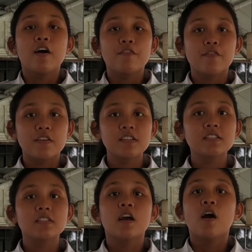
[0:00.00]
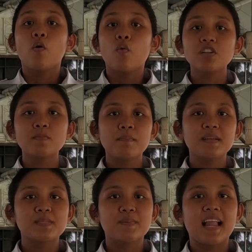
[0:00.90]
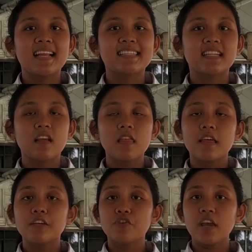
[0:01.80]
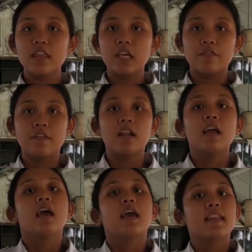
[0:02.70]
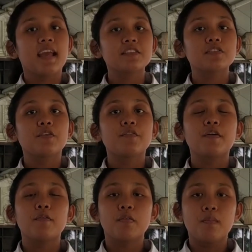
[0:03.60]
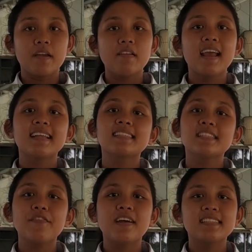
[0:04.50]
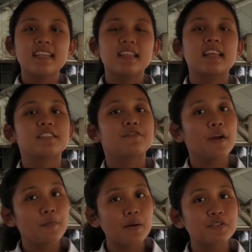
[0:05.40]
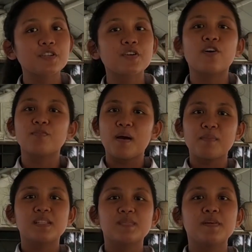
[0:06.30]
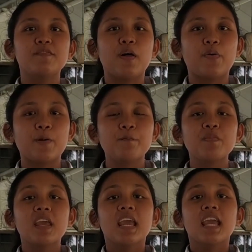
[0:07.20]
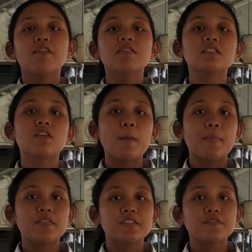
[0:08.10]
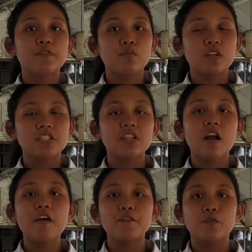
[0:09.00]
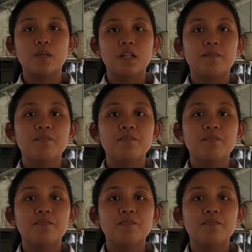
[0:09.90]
First, wash mung beans peel until clean, then dry in the oven. Next, refine with blender and sieve until it gets a fine powder called mung beans peel flour. Here is a comparison formulation of Noodle.